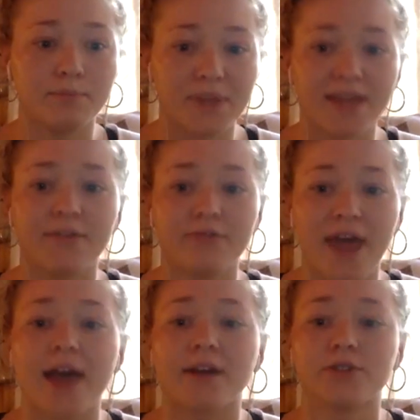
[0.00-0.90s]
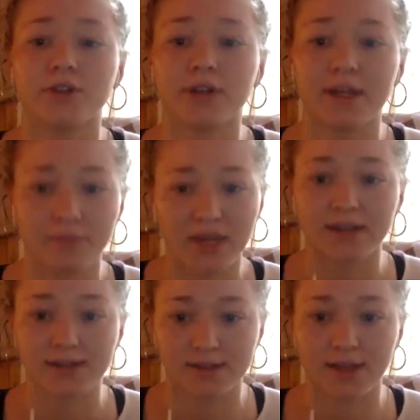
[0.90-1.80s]
big factor in
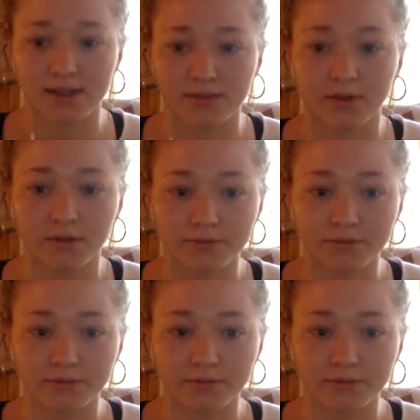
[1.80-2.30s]
being successful.